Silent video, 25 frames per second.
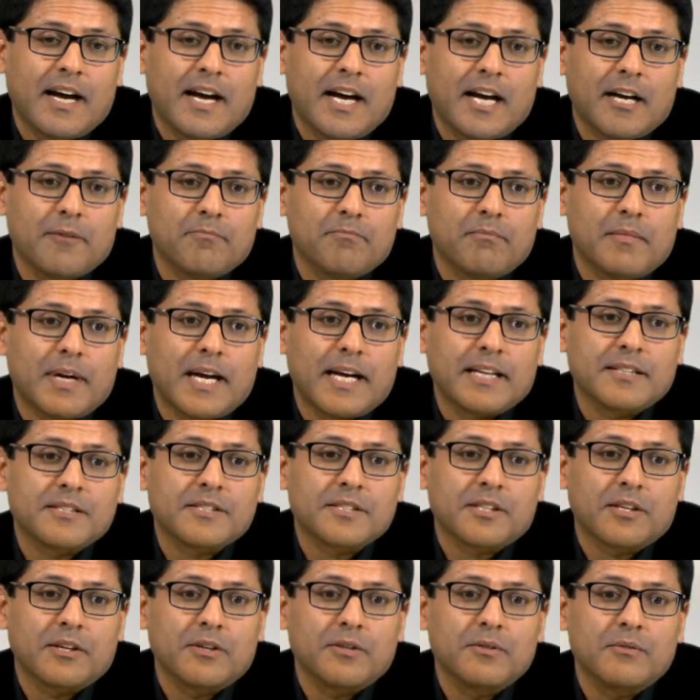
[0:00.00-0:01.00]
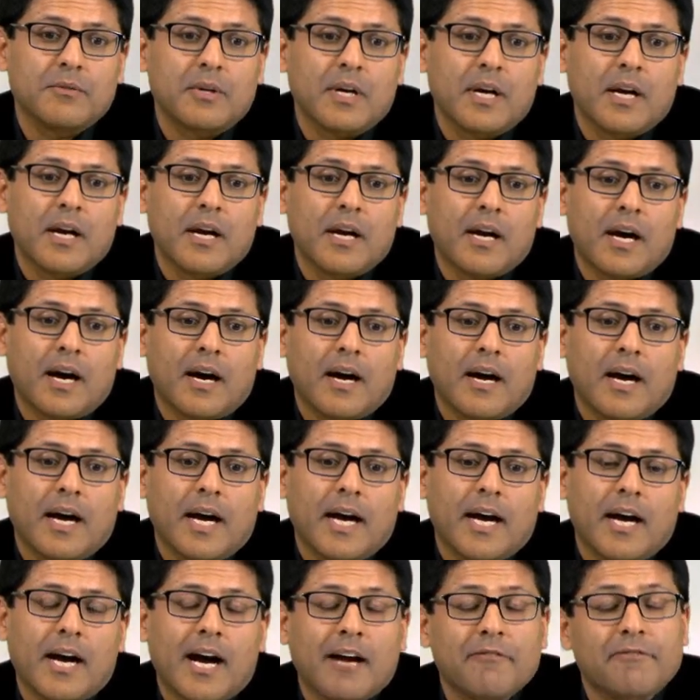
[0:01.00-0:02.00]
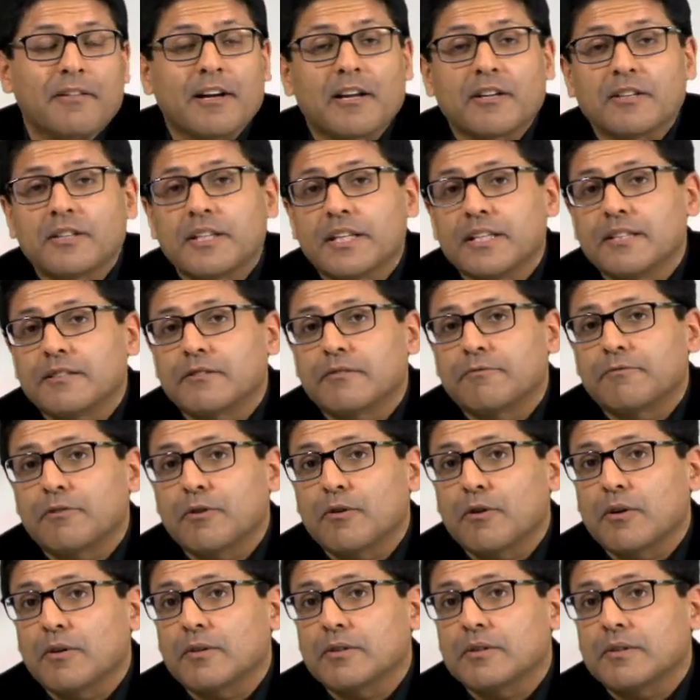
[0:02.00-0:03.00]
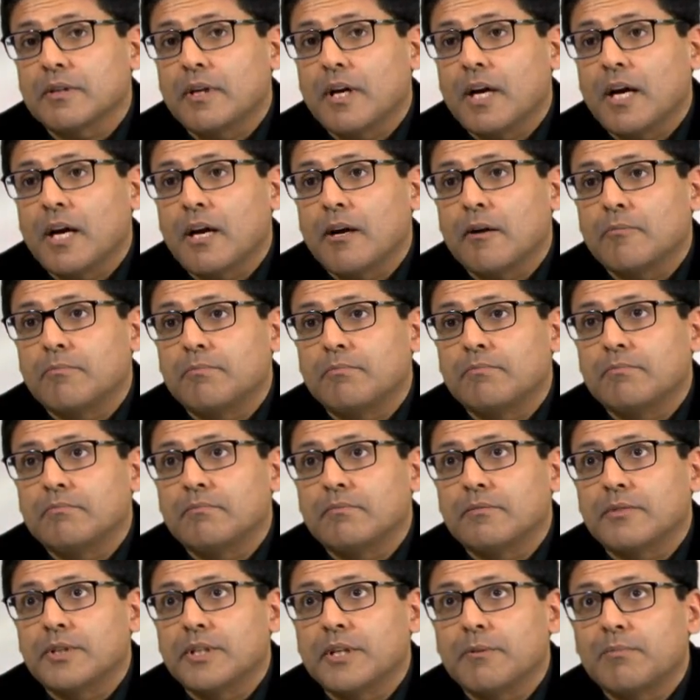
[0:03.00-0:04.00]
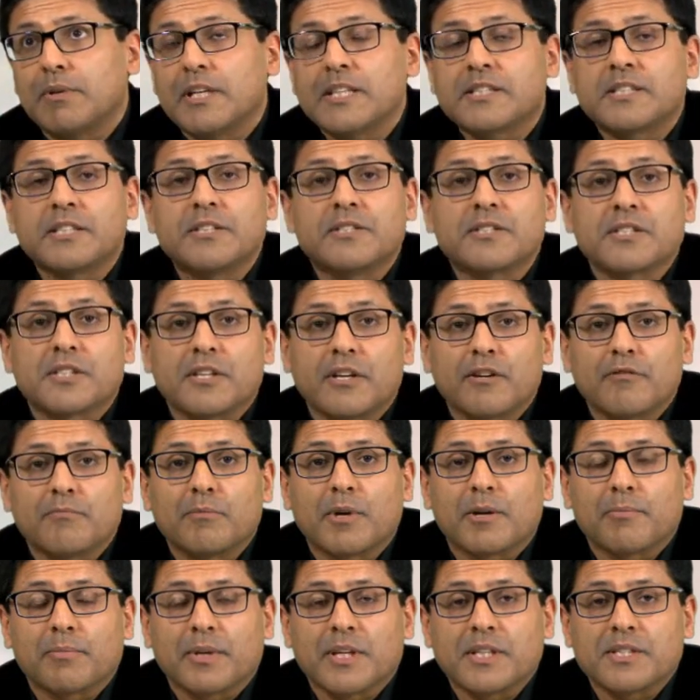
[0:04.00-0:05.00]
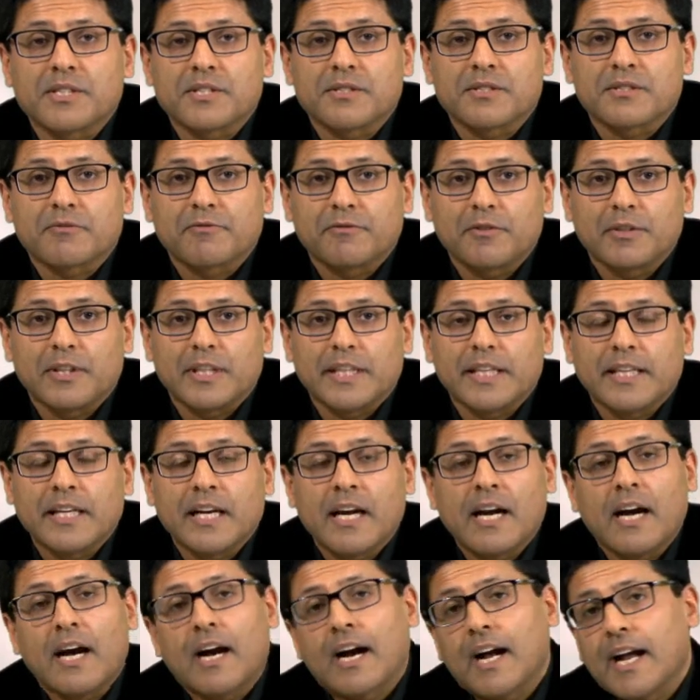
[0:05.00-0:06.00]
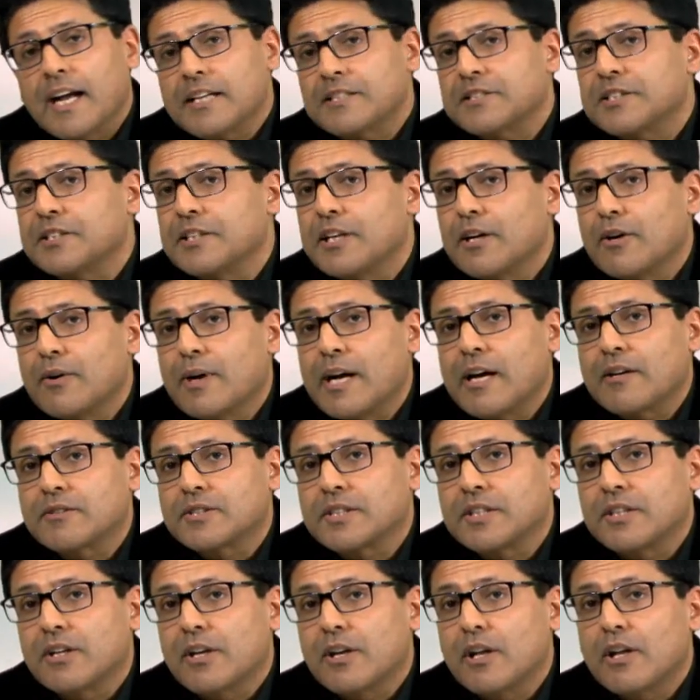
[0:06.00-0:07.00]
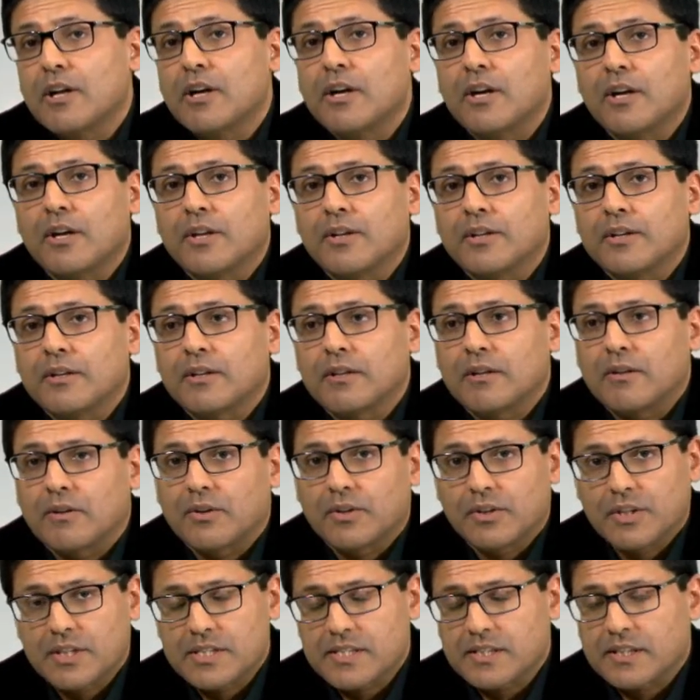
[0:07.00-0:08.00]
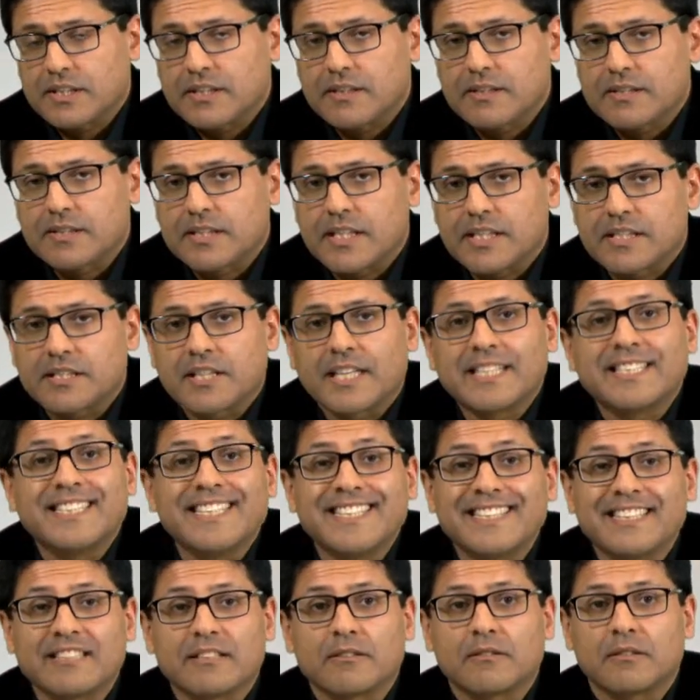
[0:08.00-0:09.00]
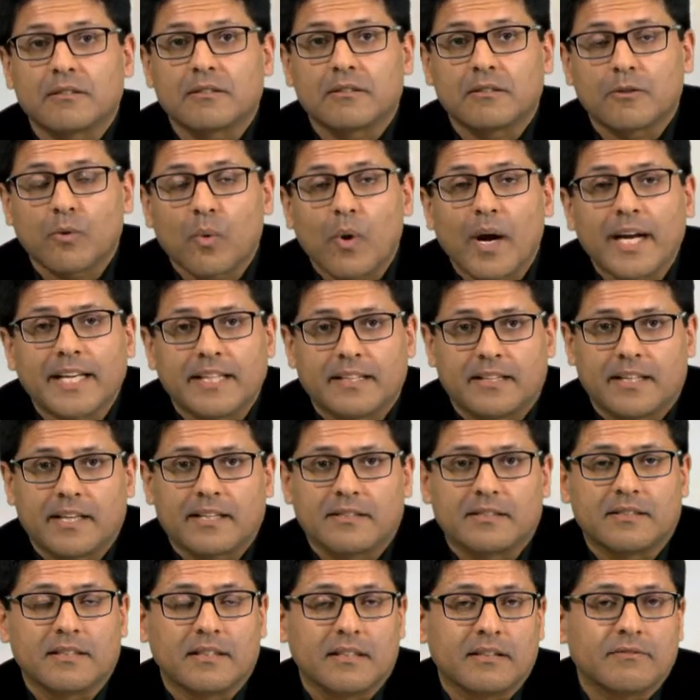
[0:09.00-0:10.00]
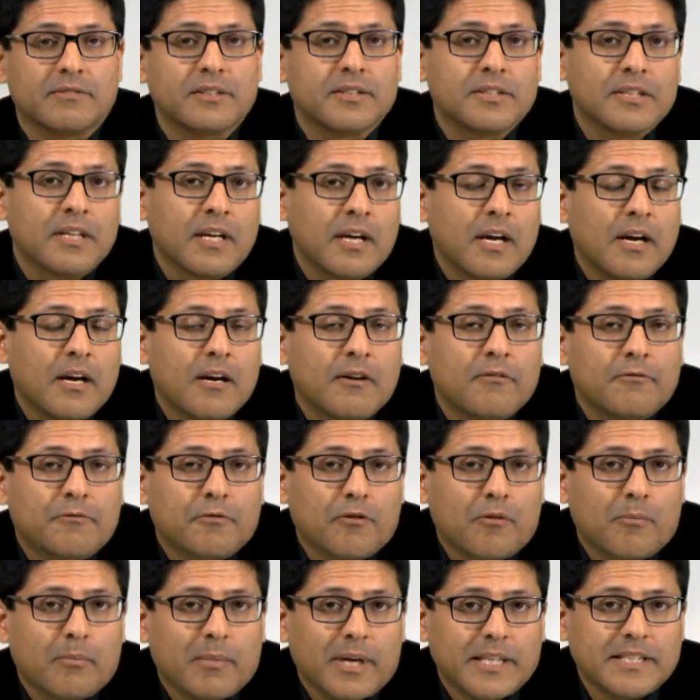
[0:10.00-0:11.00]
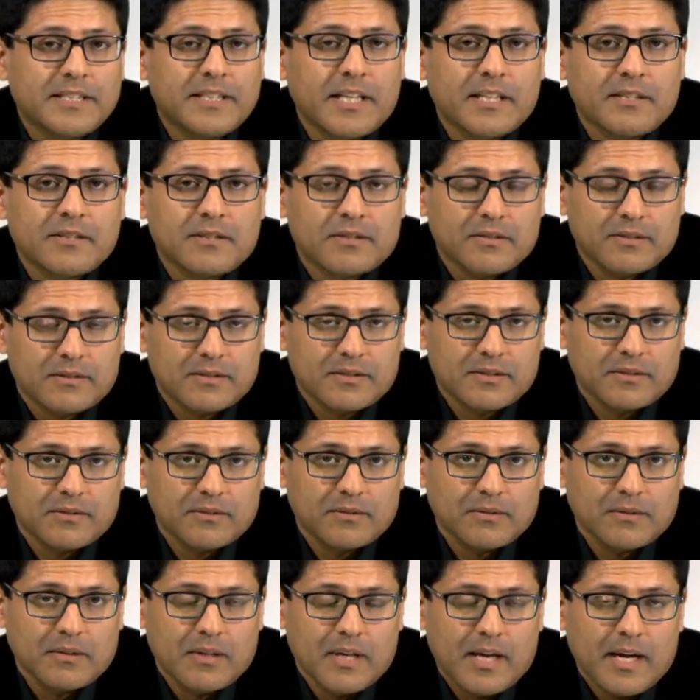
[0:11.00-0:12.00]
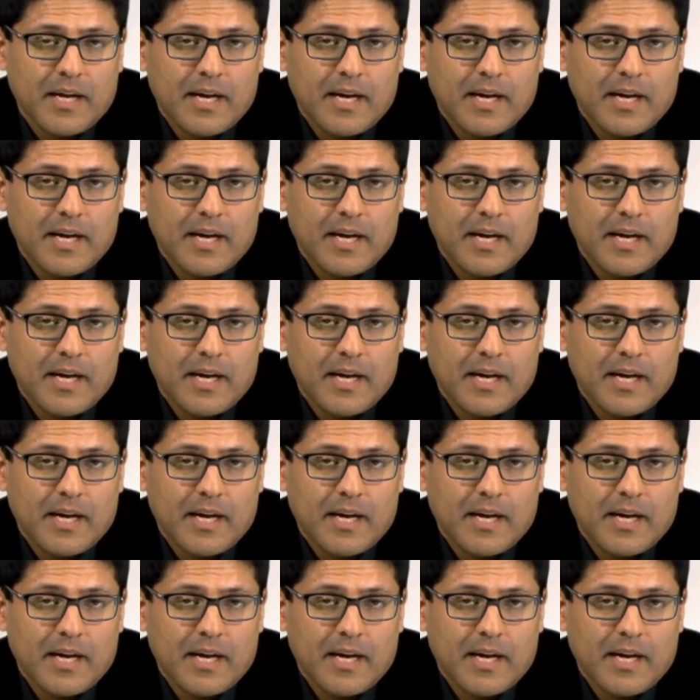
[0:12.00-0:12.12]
And so I found that for the ability to serve my patients fully, I had to go out and learn a lot of the skill sets I didn't quite get delivered from my dental school.